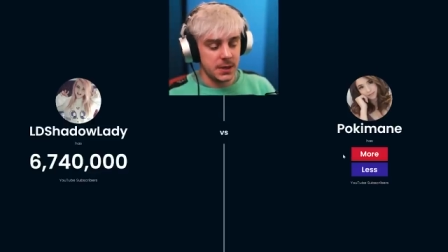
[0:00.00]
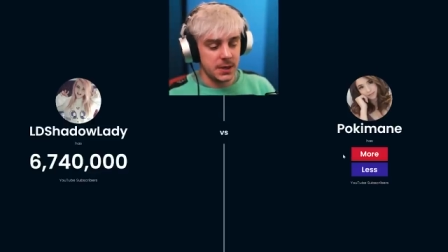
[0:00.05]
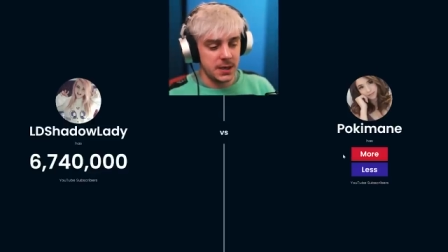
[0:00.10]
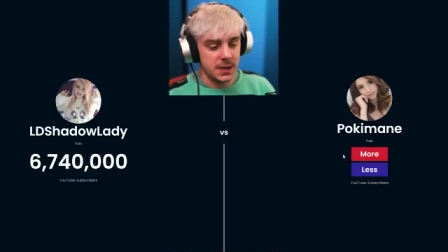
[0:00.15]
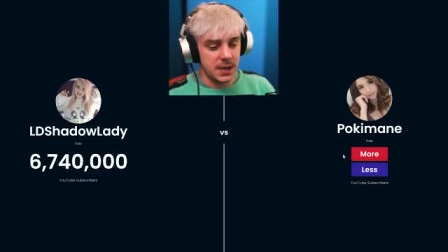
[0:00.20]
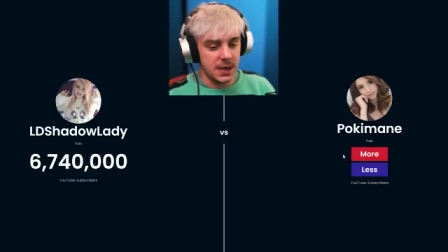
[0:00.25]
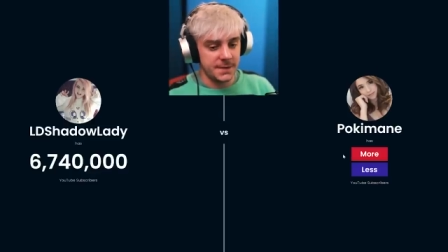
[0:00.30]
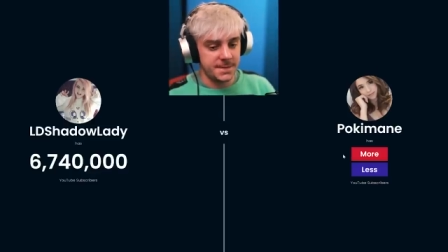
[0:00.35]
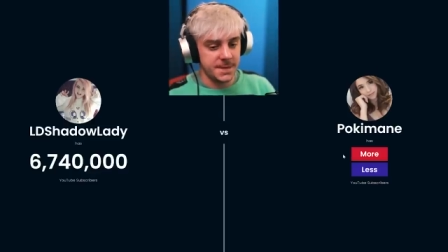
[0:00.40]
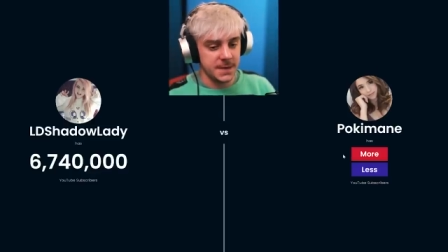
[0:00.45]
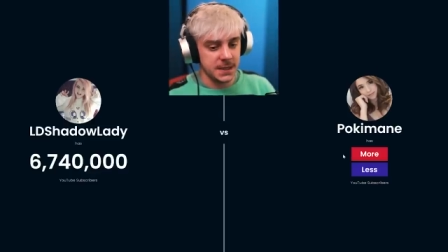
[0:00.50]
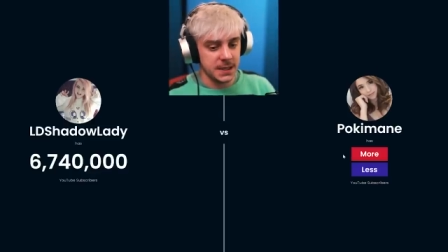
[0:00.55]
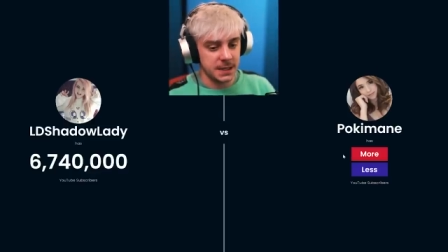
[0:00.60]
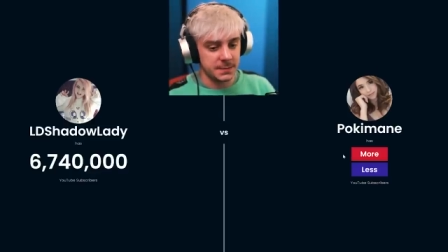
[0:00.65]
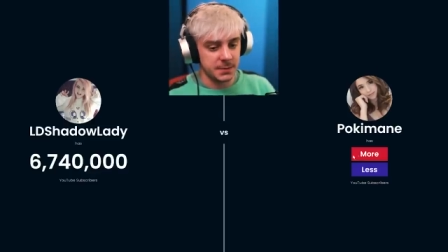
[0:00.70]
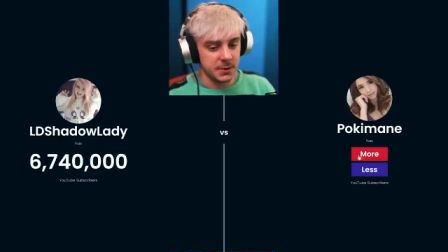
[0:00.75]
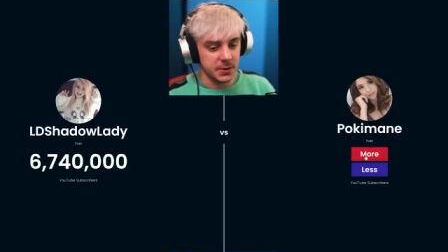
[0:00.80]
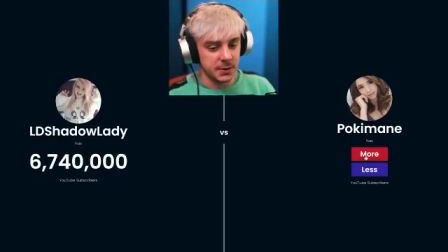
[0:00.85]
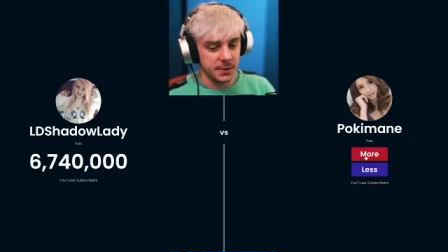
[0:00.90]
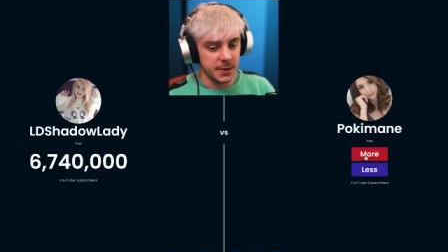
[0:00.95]
I feel
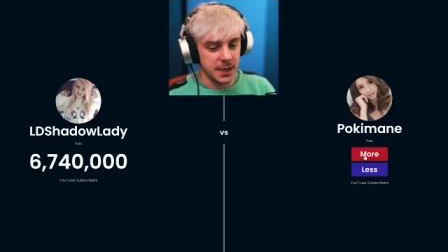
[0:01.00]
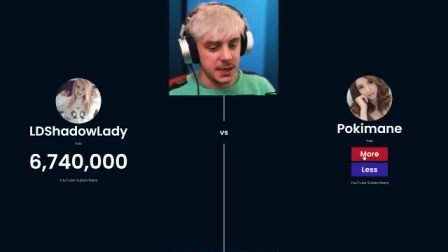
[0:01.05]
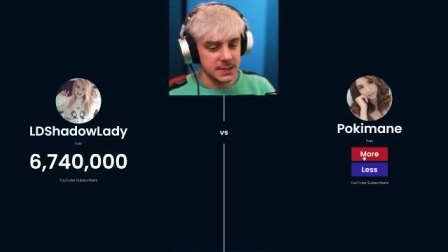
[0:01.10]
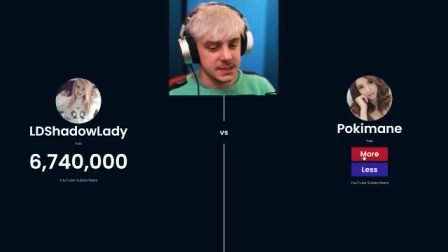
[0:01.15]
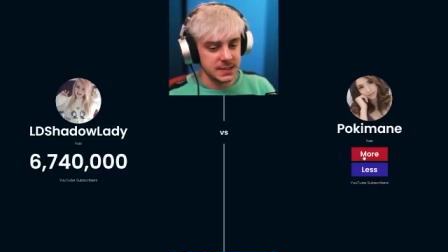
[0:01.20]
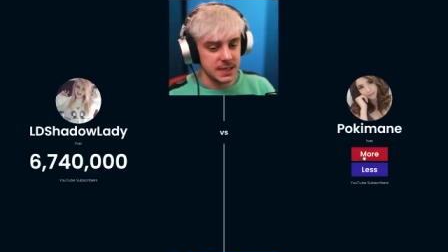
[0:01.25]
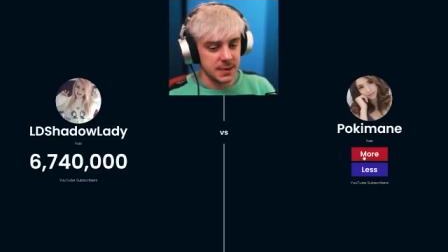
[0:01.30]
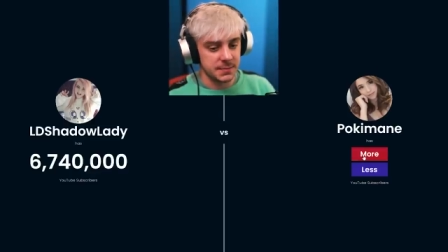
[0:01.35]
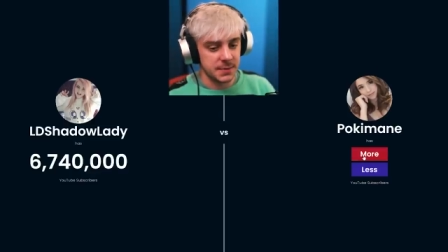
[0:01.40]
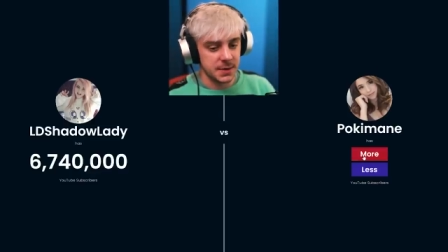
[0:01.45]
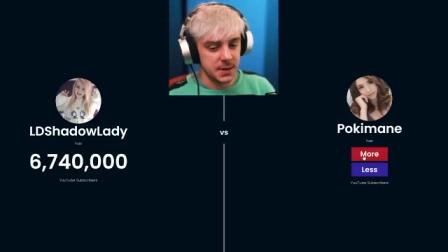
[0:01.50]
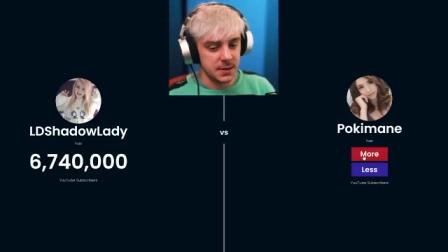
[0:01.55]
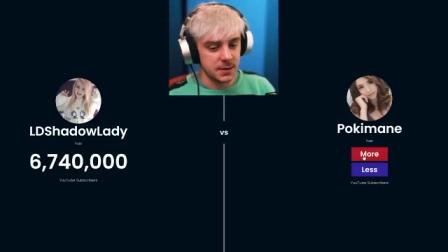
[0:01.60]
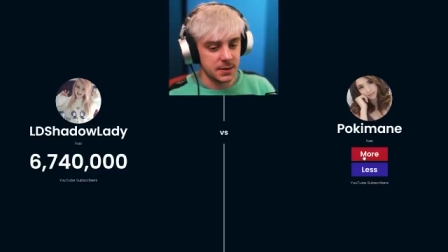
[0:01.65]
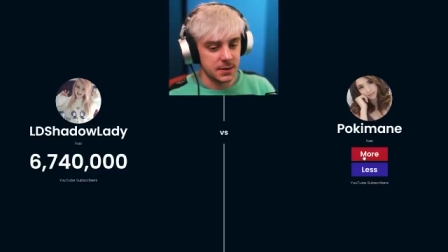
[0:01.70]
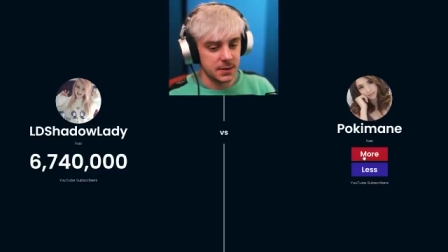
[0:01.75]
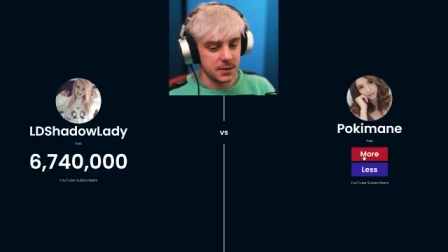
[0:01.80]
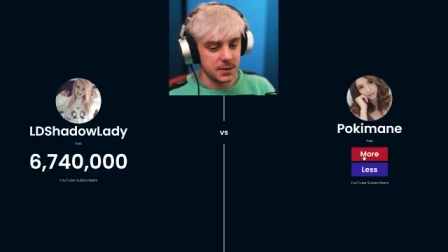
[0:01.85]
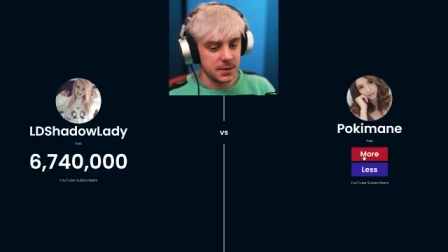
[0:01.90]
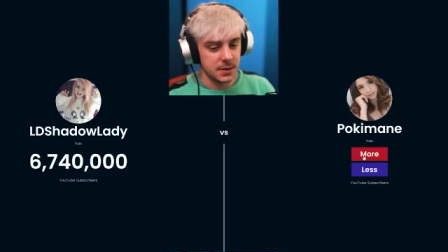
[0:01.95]
like Pokemon has 10 mil.
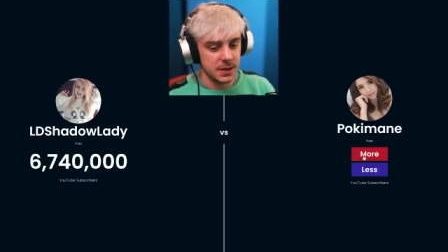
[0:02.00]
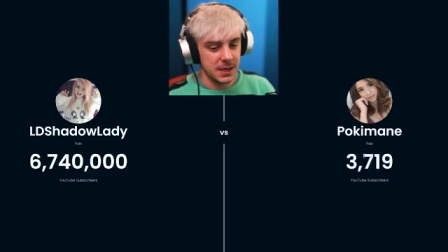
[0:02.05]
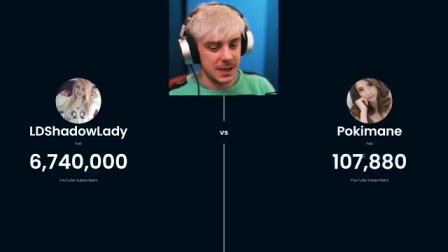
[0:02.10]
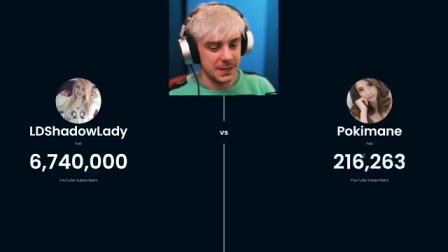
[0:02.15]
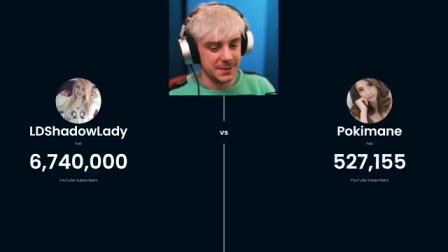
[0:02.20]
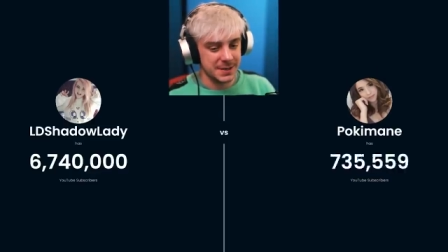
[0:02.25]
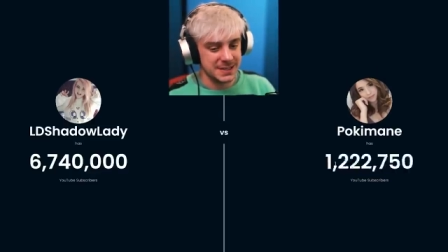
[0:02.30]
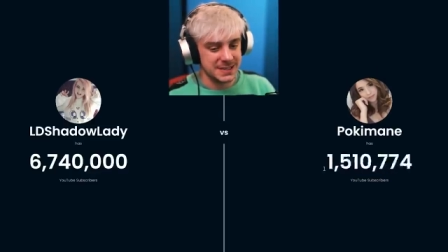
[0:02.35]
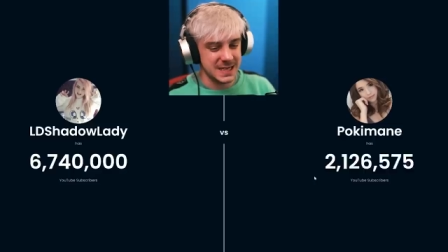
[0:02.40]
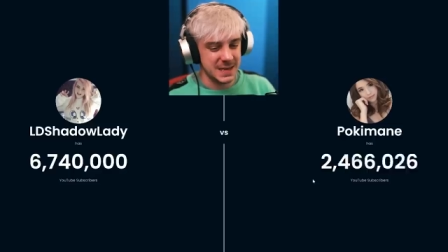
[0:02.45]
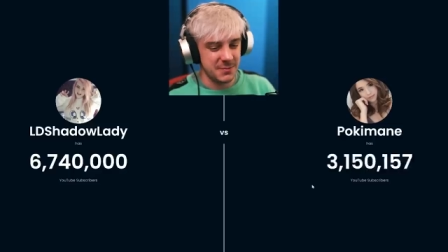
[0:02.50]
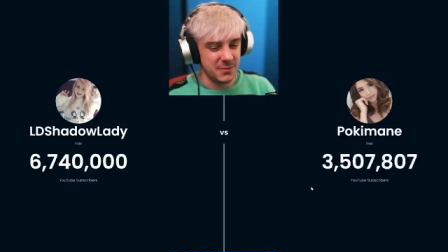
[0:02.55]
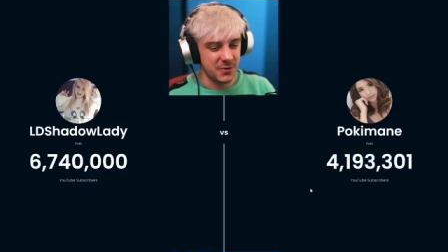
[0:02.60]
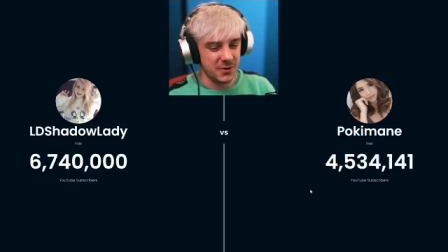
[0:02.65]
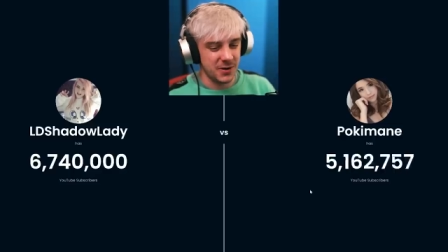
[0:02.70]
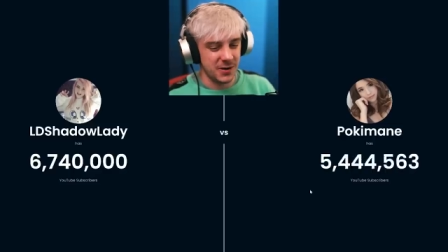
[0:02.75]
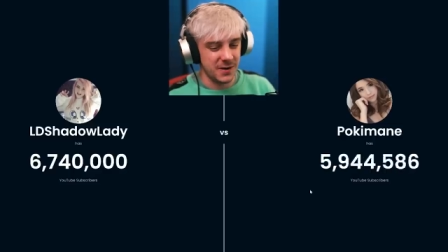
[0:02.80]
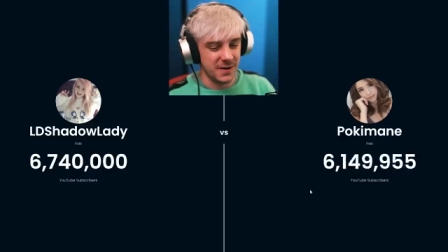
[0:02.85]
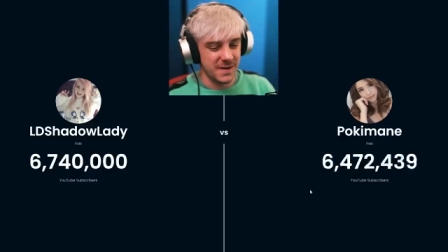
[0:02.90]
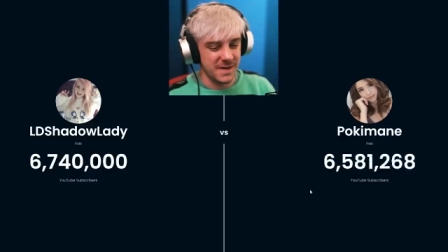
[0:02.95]
I'm going to say
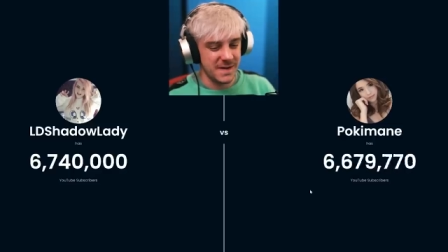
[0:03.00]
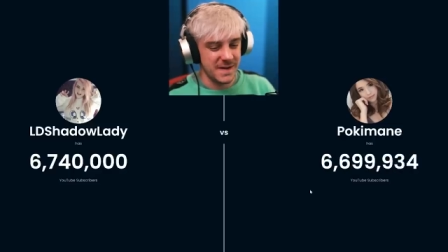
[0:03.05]
more.